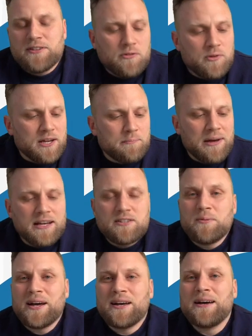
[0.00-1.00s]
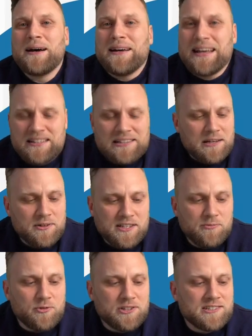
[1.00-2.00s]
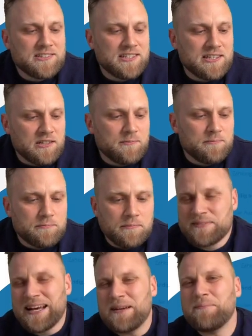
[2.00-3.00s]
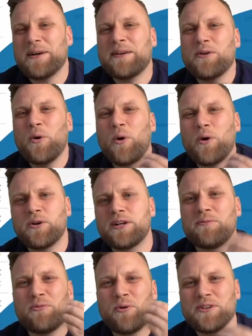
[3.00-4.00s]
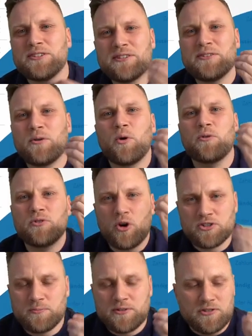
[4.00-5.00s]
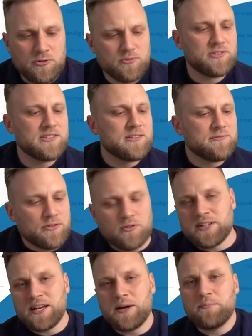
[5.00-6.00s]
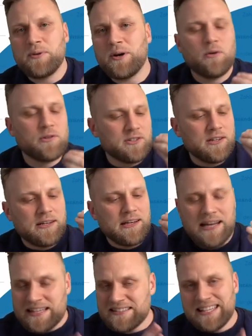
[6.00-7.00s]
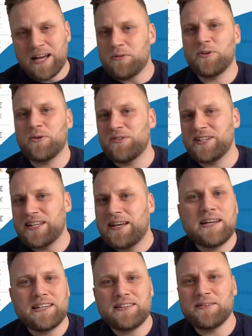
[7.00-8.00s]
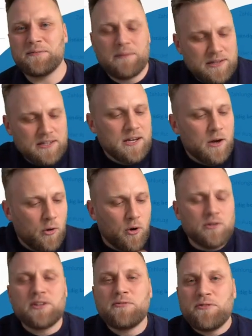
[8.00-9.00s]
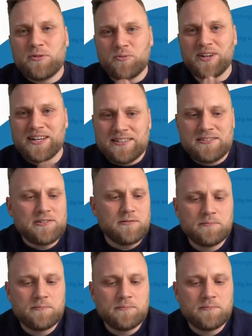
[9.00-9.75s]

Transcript: as well manage my incoming invoices here. That means all invoices, all documents you receive, you can upload and download here in all different ways.